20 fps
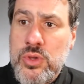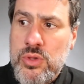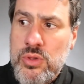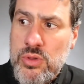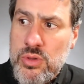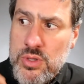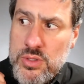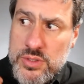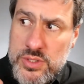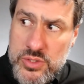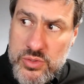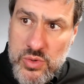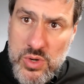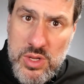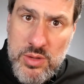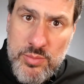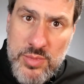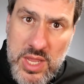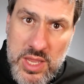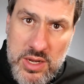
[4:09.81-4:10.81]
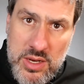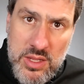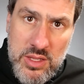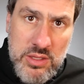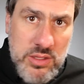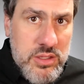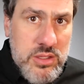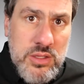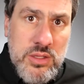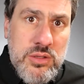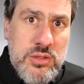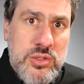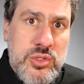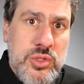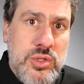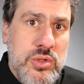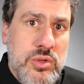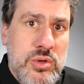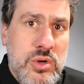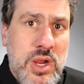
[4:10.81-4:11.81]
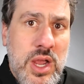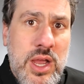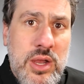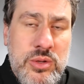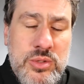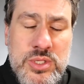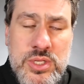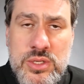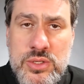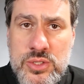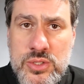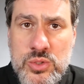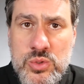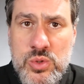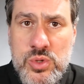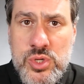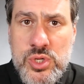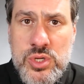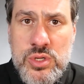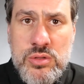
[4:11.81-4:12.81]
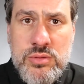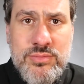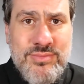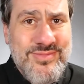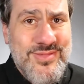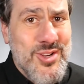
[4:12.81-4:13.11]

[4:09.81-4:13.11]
you can stream data to your IoT solution.